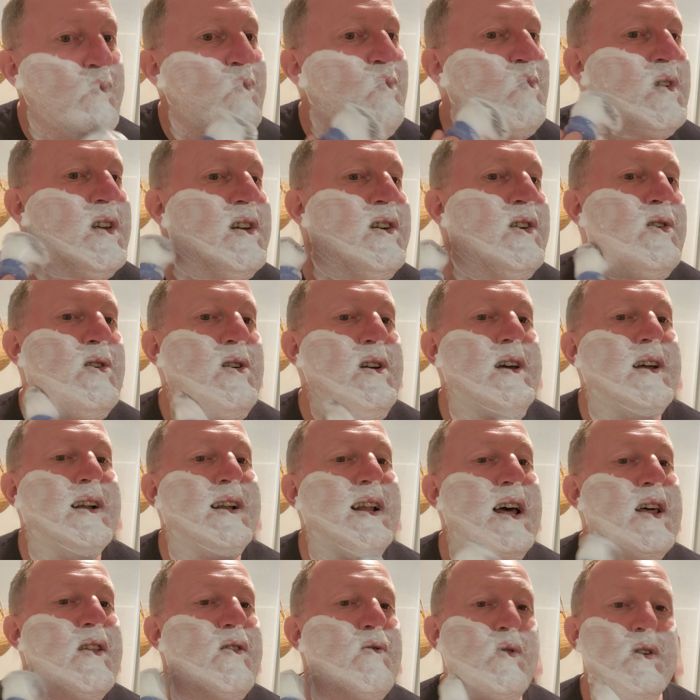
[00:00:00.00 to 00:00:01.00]
to do your
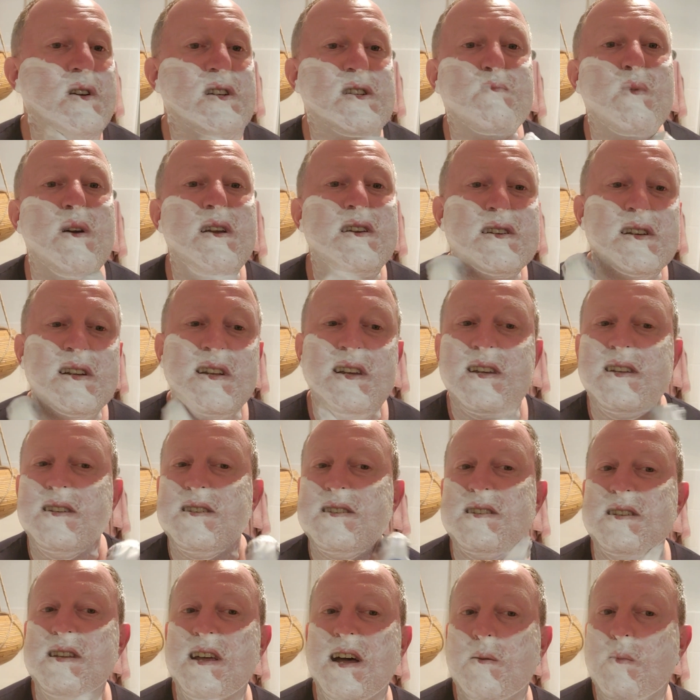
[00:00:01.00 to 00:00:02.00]
lather in, especially in
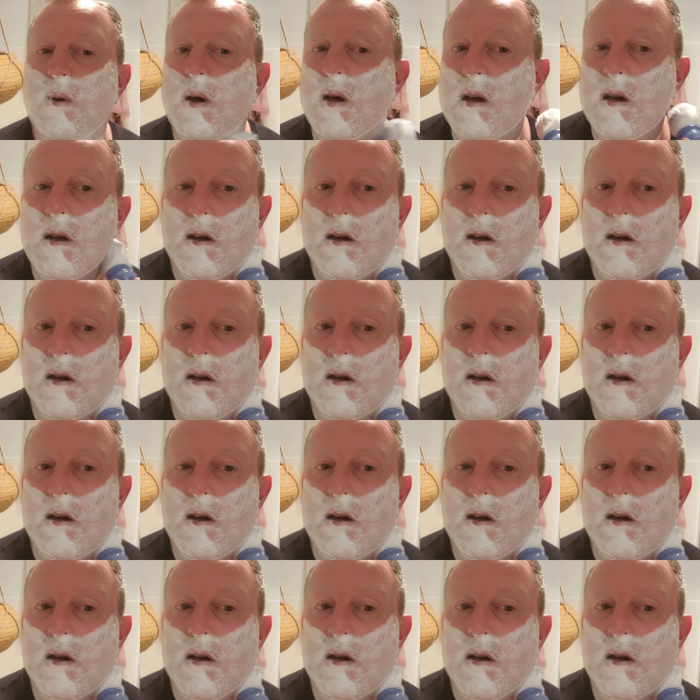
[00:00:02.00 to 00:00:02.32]
summer.